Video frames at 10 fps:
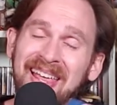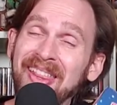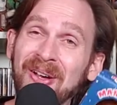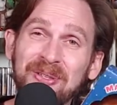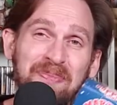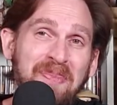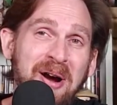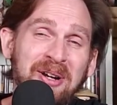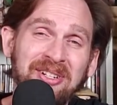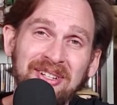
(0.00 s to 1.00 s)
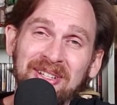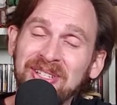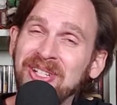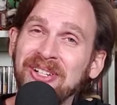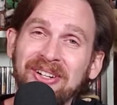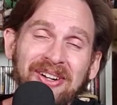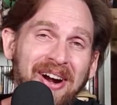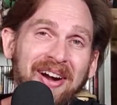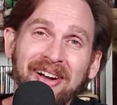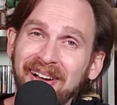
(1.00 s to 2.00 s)
Those Martians sure
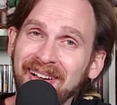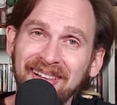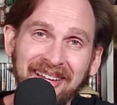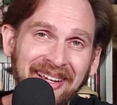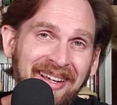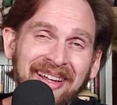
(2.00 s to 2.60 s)
are ugly.